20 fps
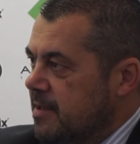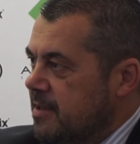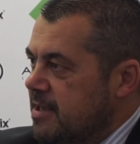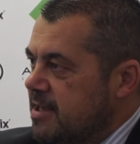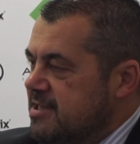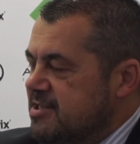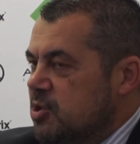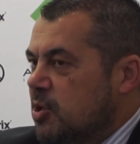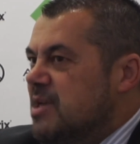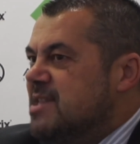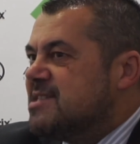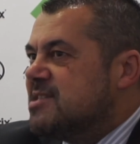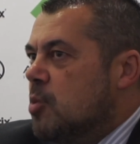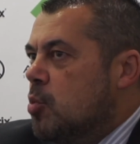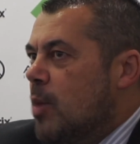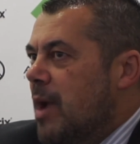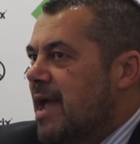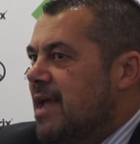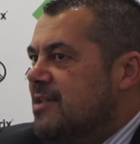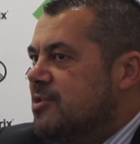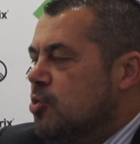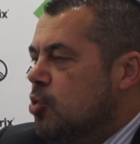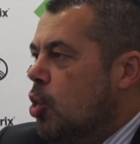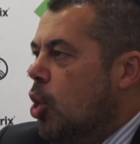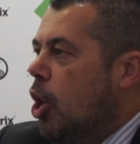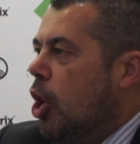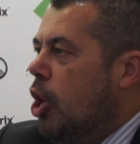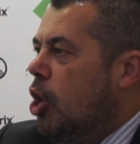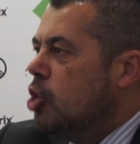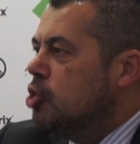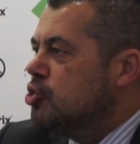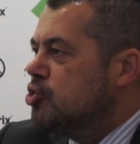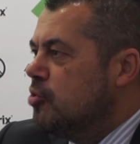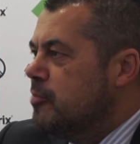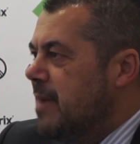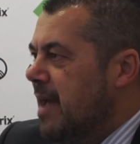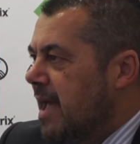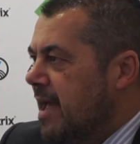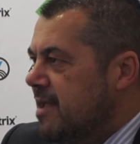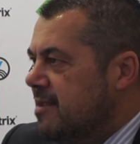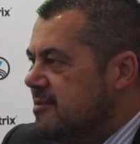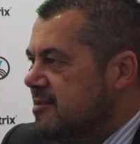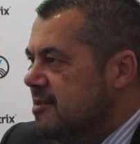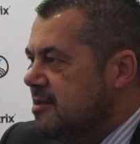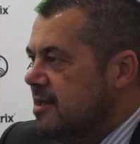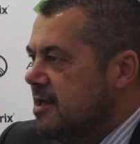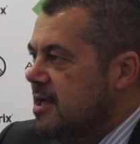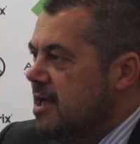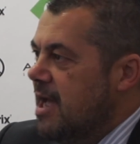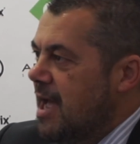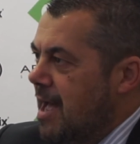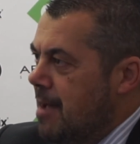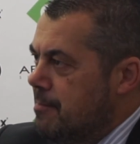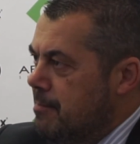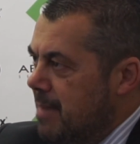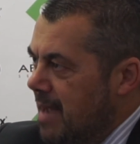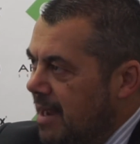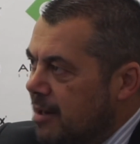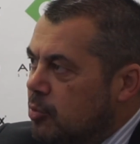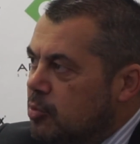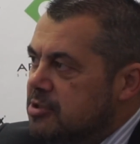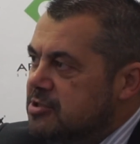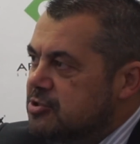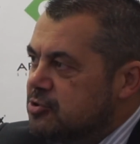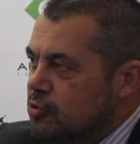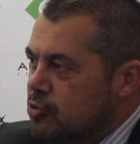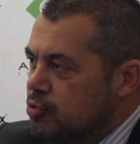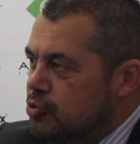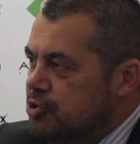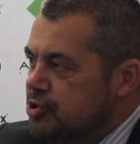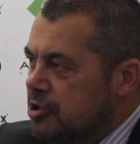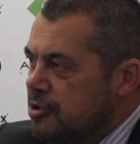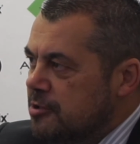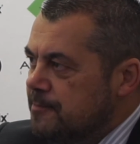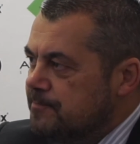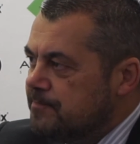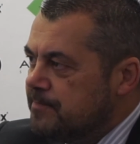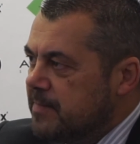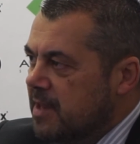So it's a way to automate a manual solution